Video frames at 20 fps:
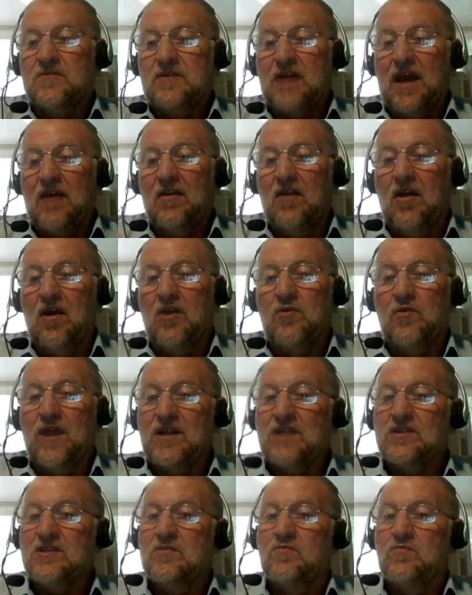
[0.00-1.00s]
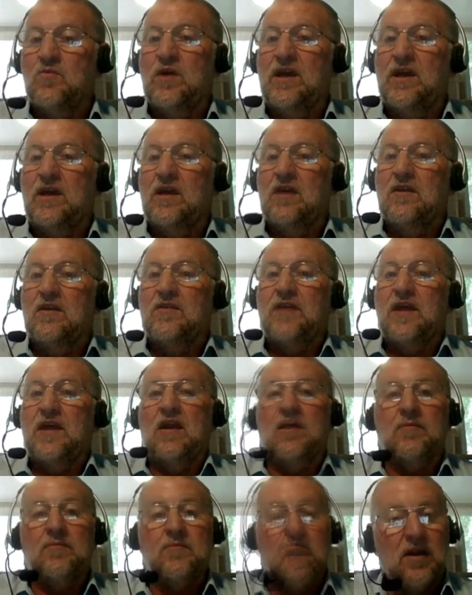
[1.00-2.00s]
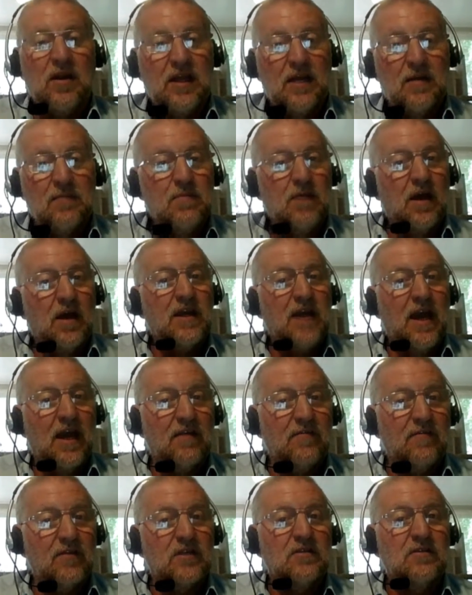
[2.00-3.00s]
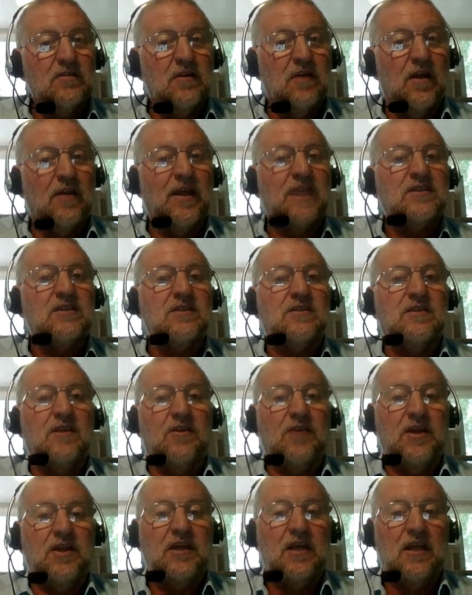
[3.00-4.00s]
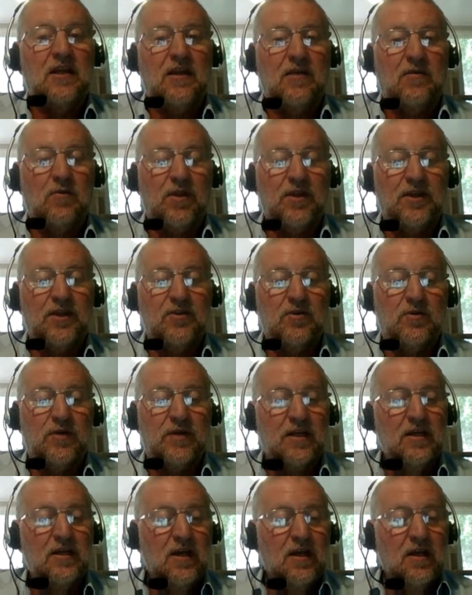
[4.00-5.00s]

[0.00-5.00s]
download ransomware, then I'm going to get money out of it. And that's the thinking that what they're doing.